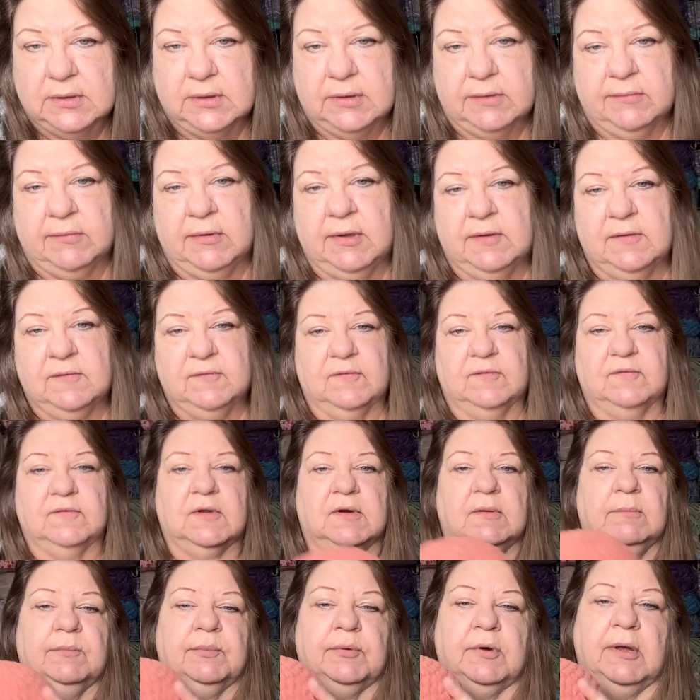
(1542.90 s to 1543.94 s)
Well, this is
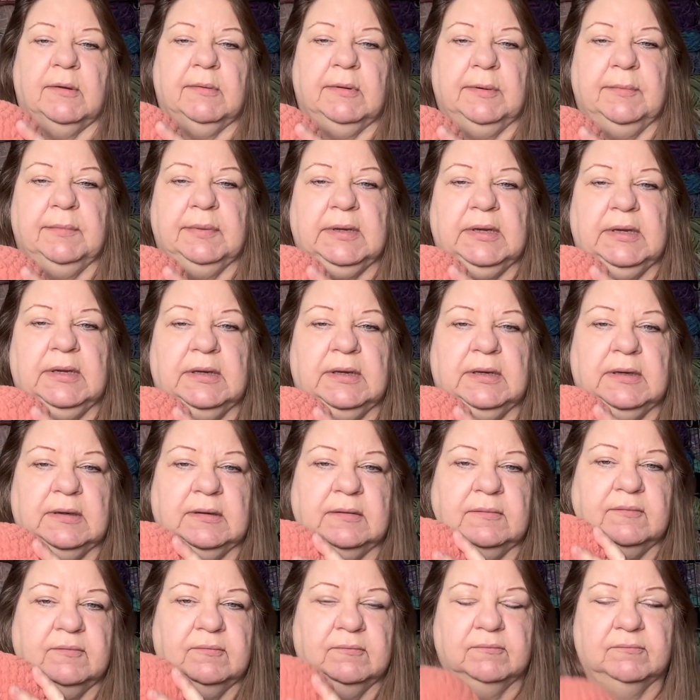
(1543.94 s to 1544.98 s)
going to probably
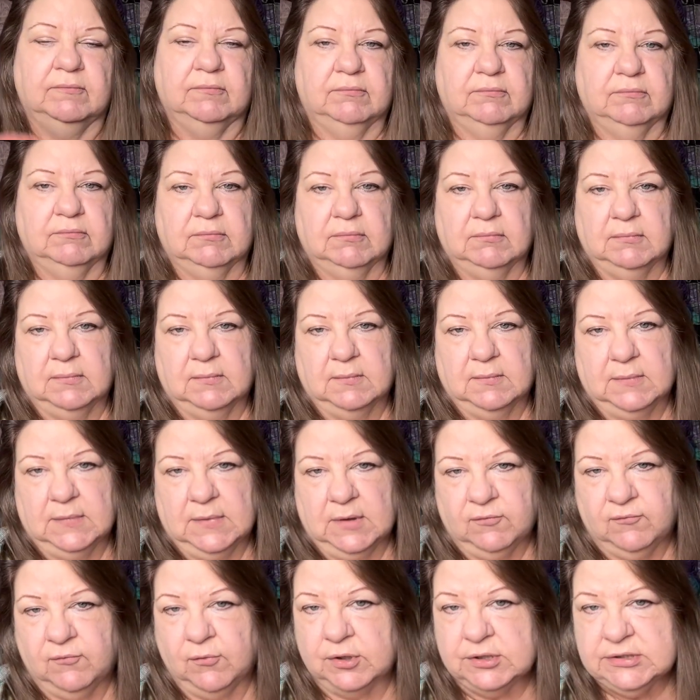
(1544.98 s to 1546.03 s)
be
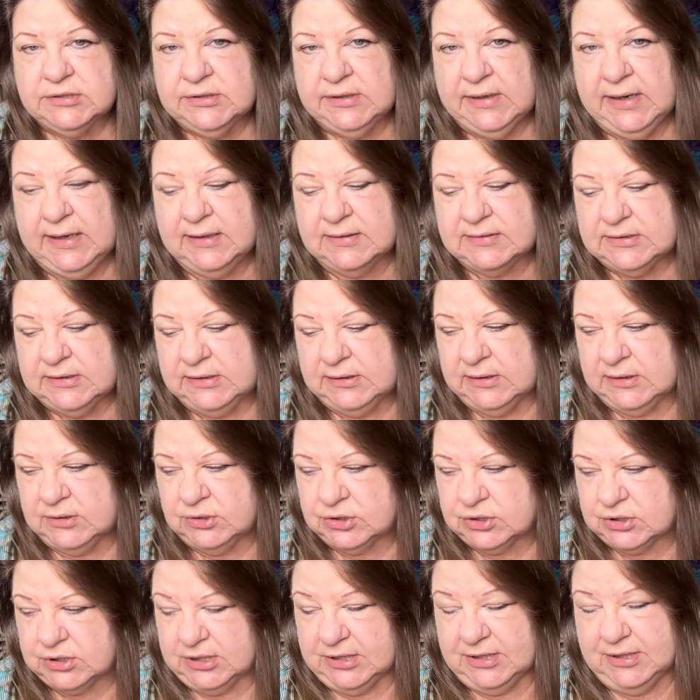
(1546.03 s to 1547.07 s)
14, 18
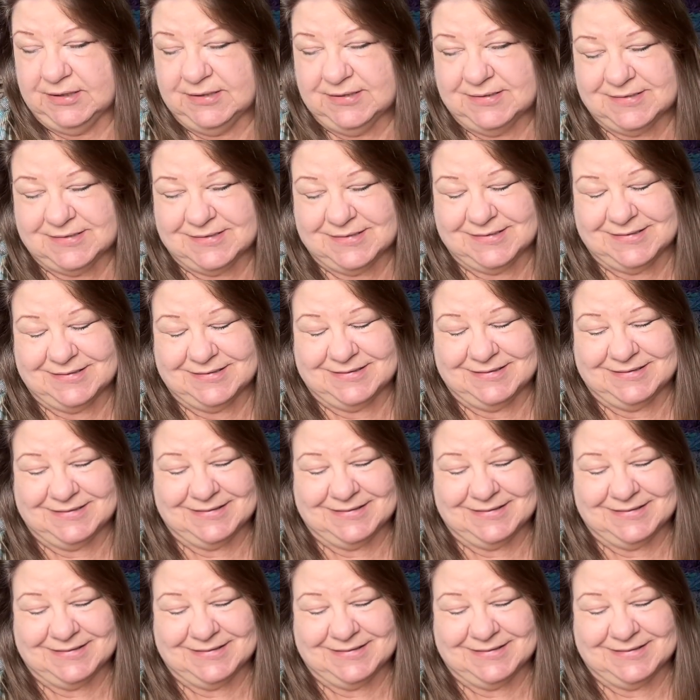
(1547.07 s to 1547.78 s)
inches.